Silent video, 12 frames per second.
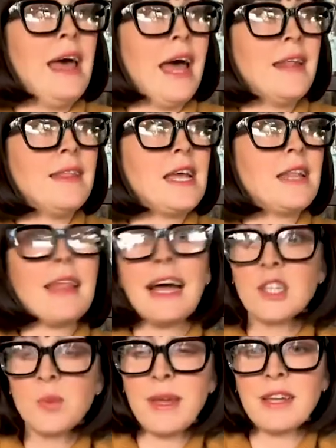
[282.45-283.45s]
And then
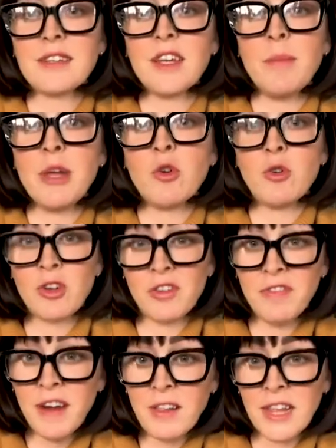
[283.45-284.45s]
last week is going to be Gruner
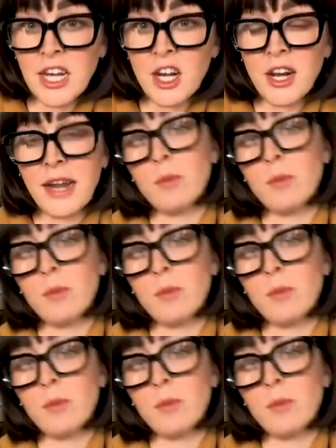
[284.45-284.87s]
Veltliner,